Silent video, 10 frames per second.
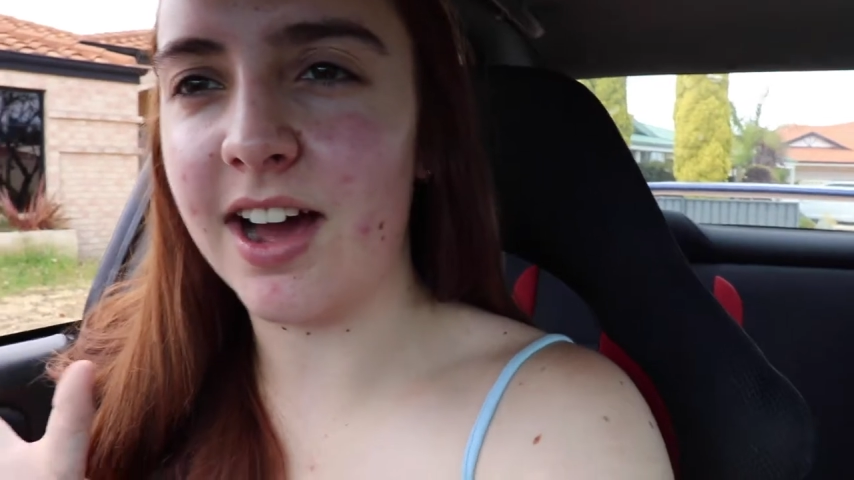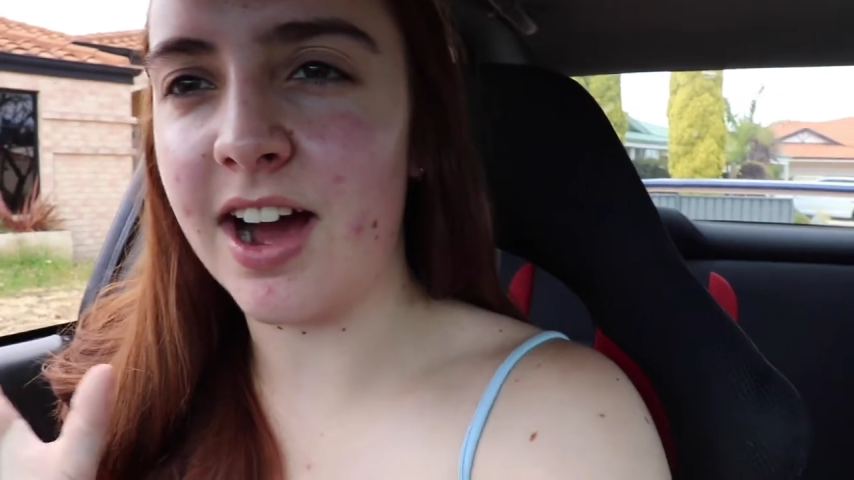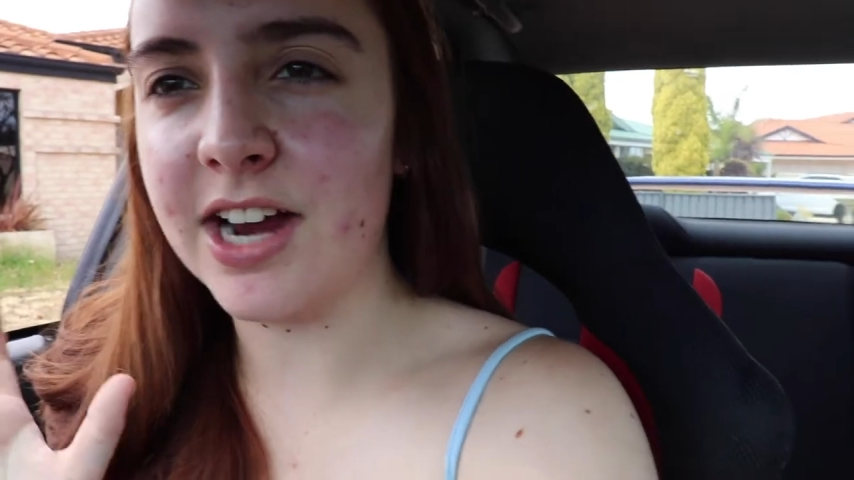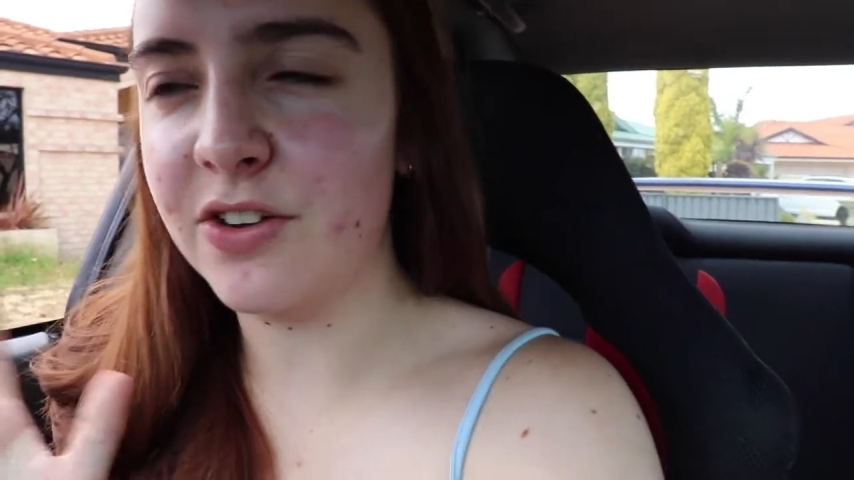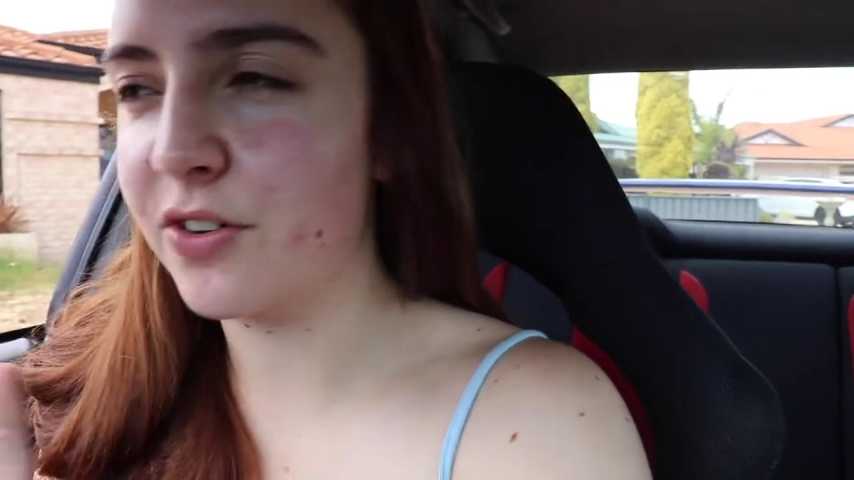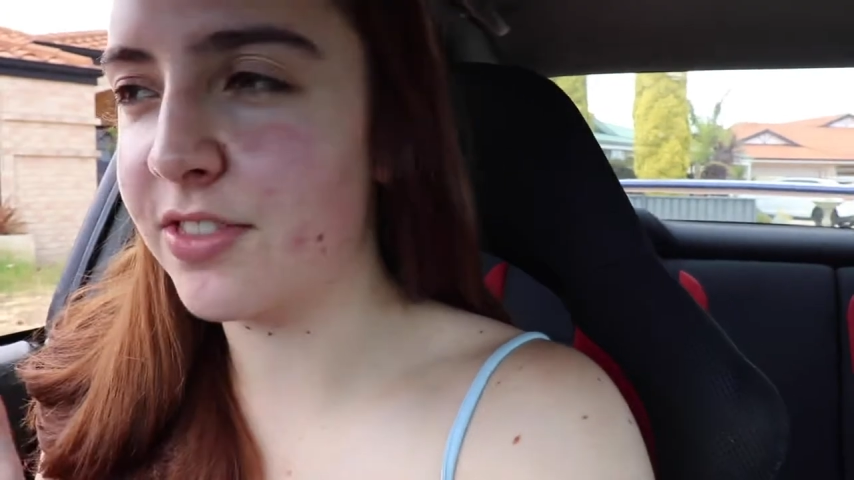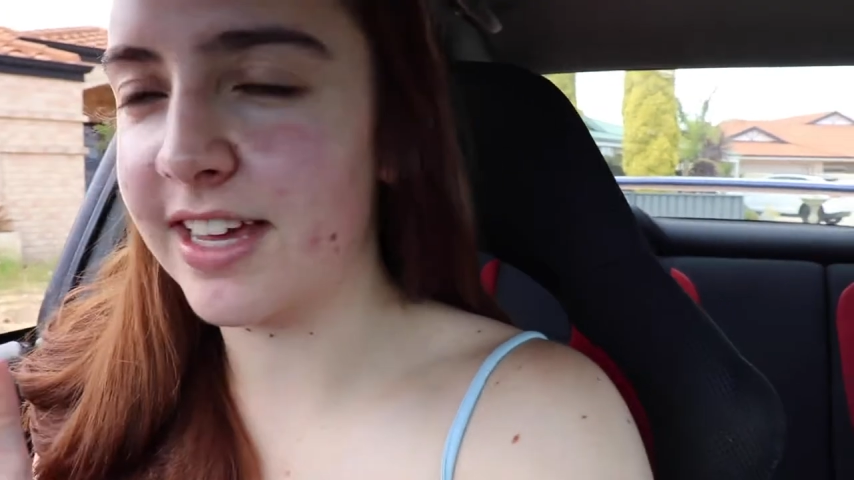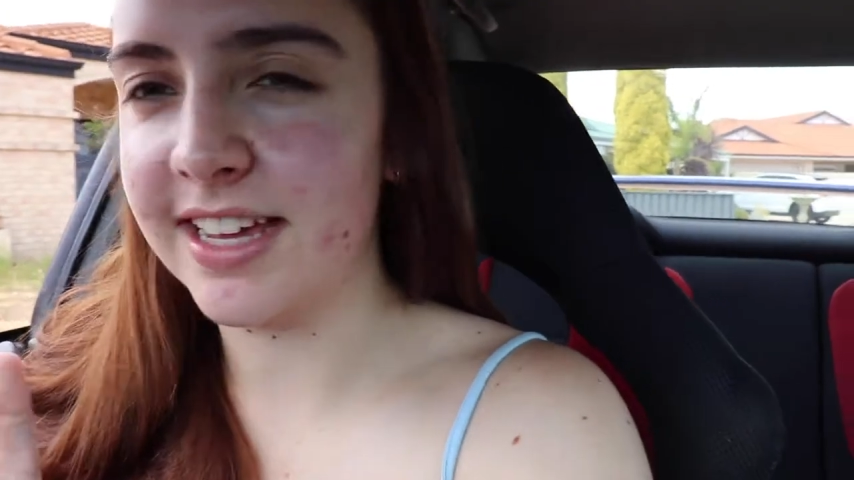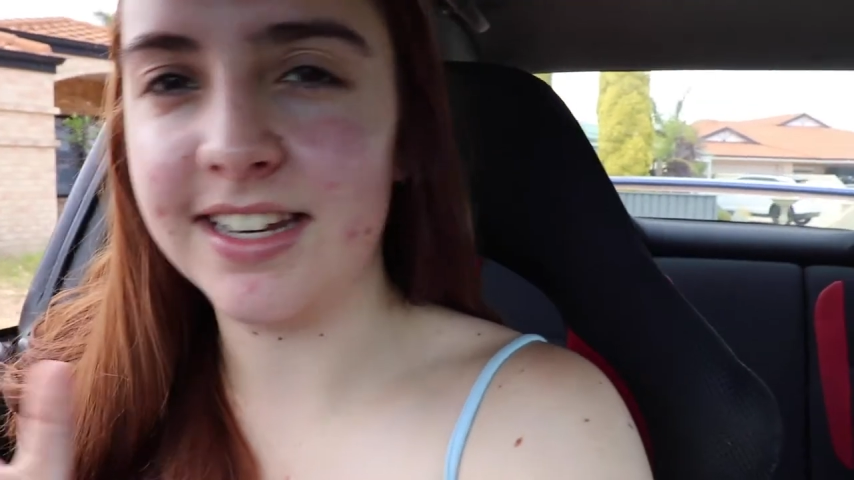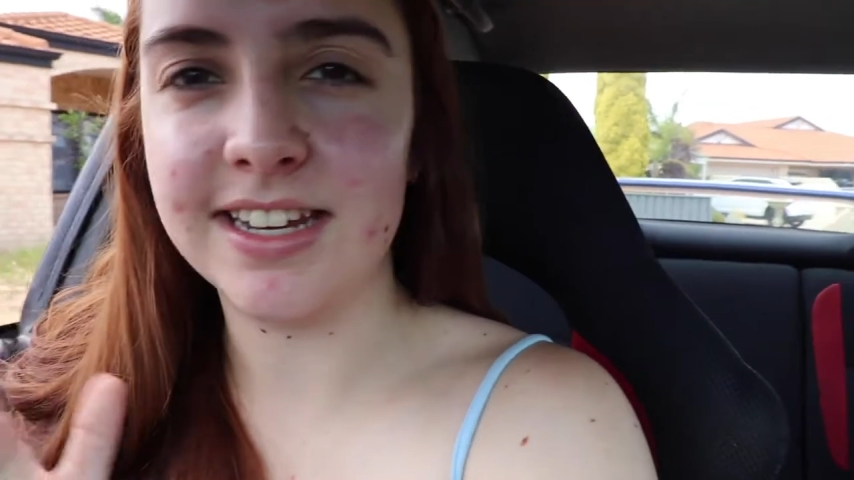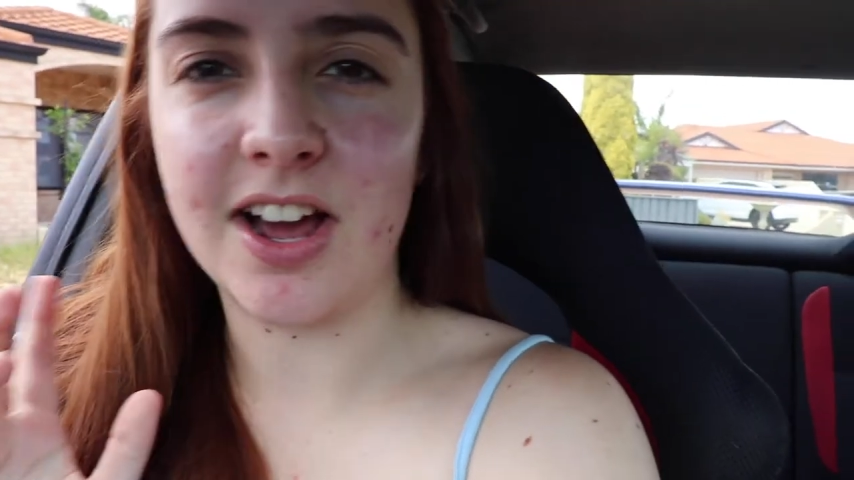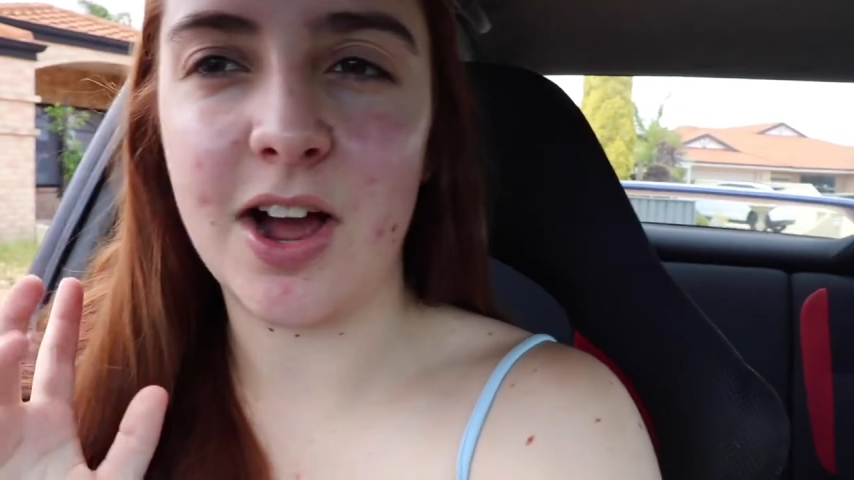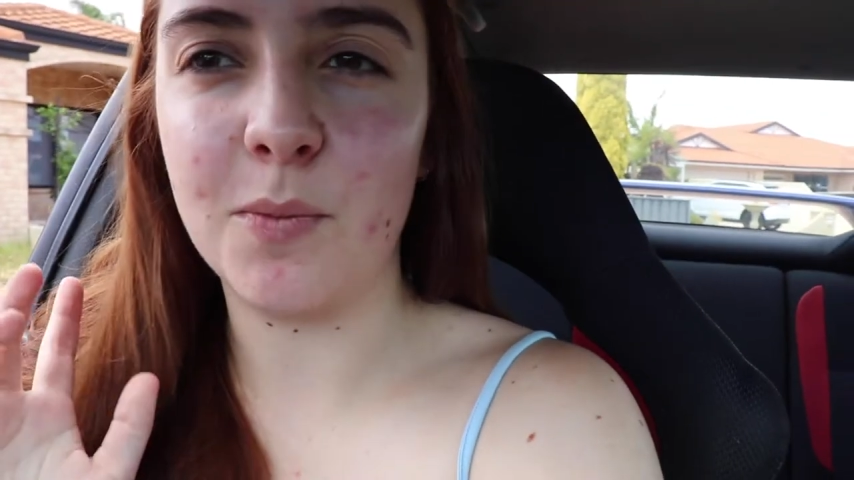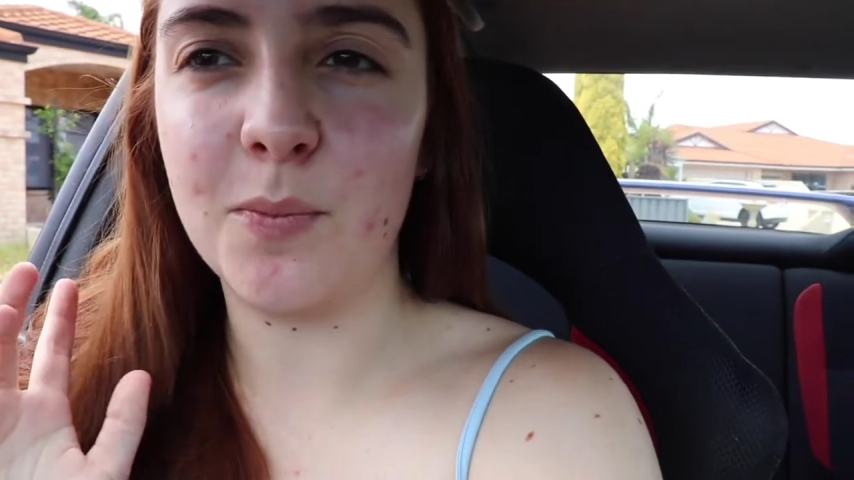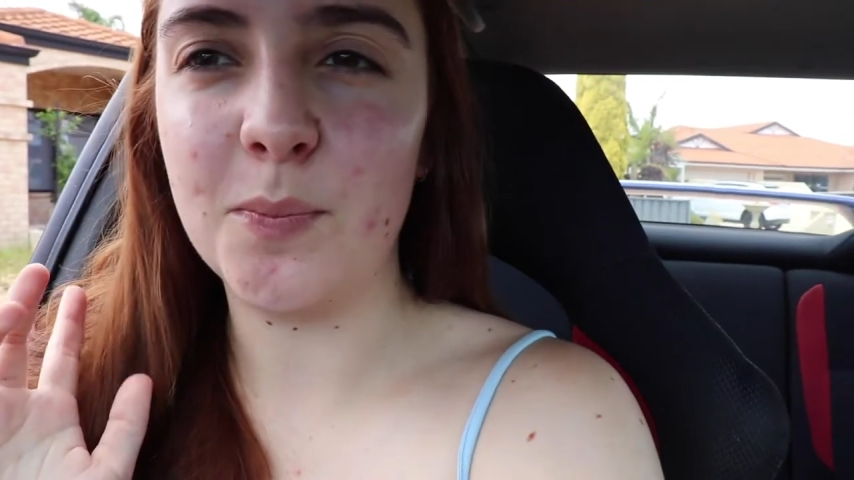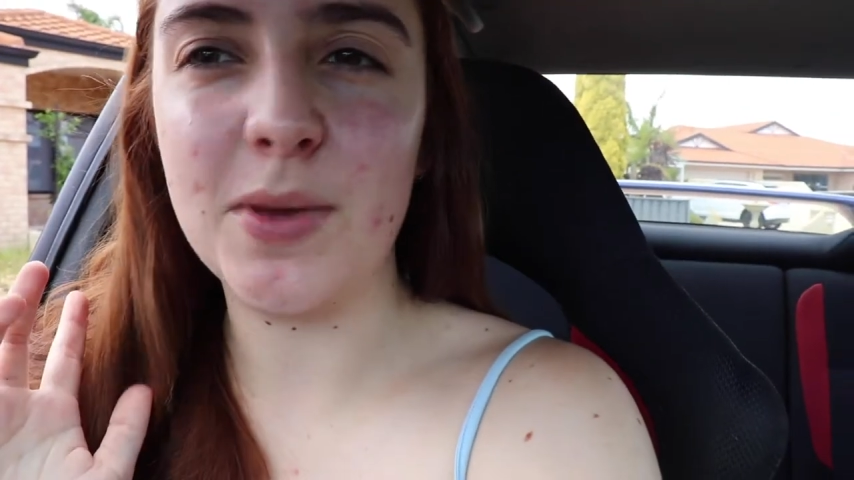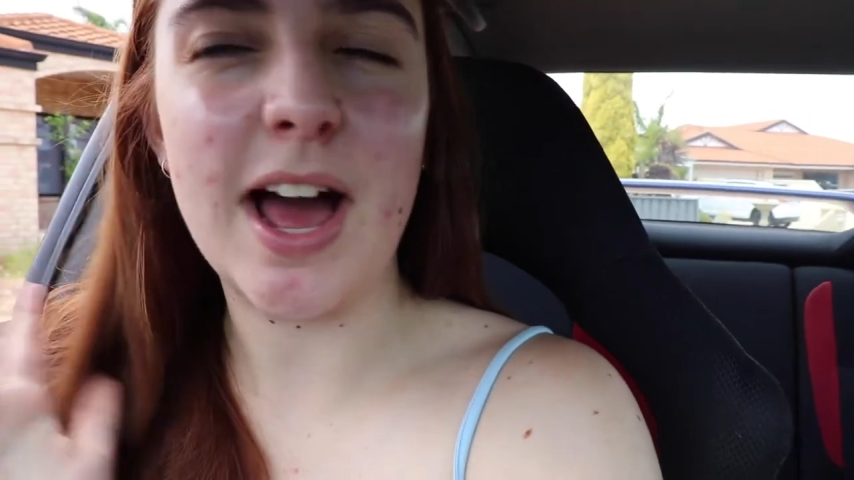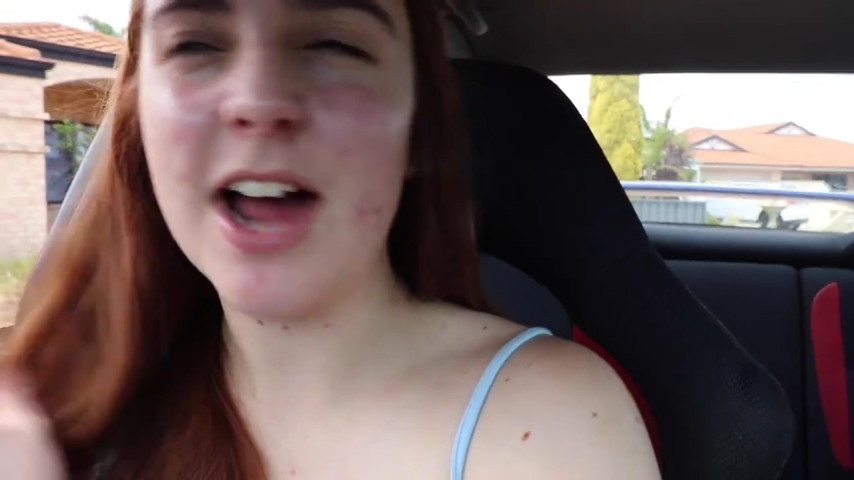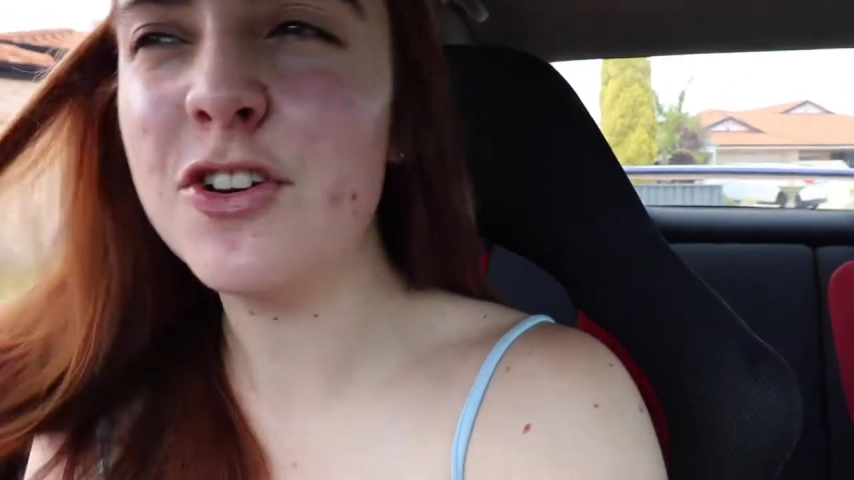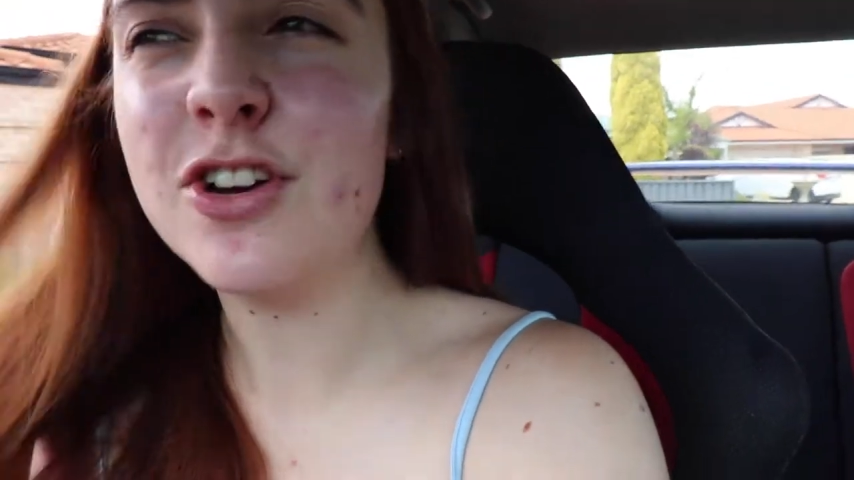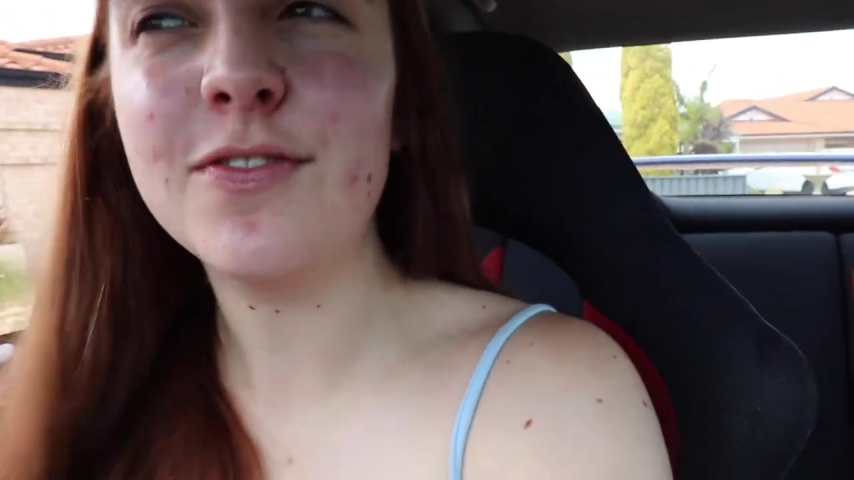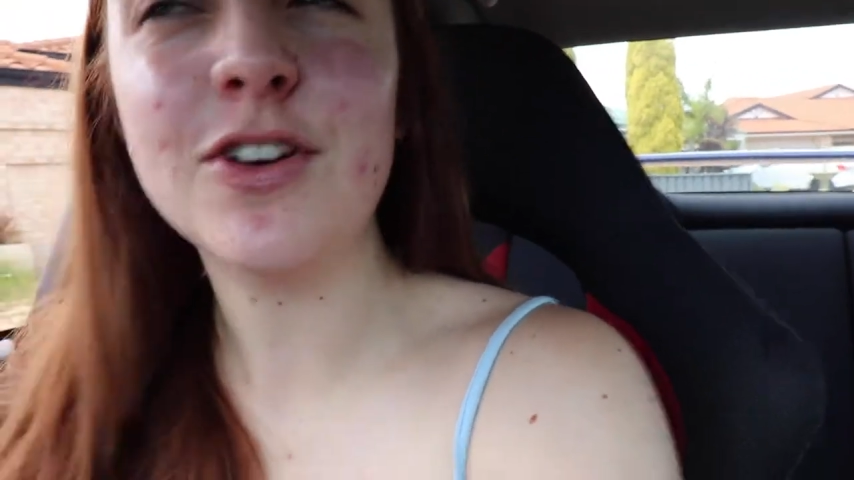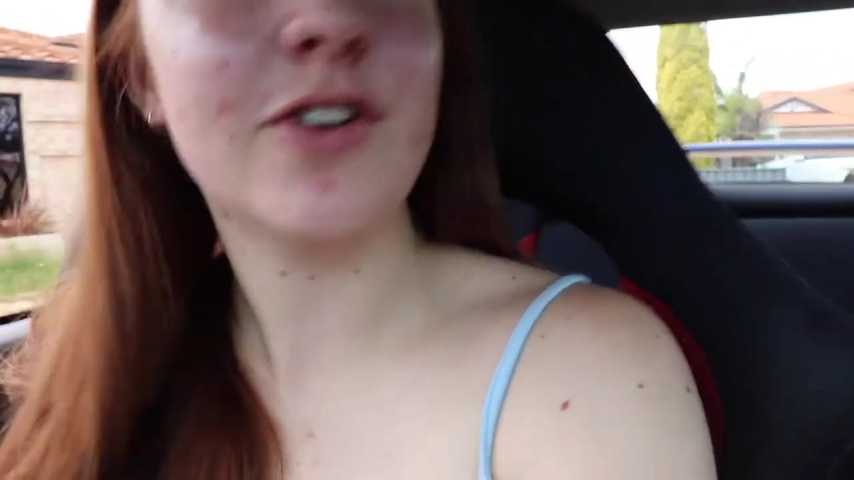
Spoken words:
I know that I don't even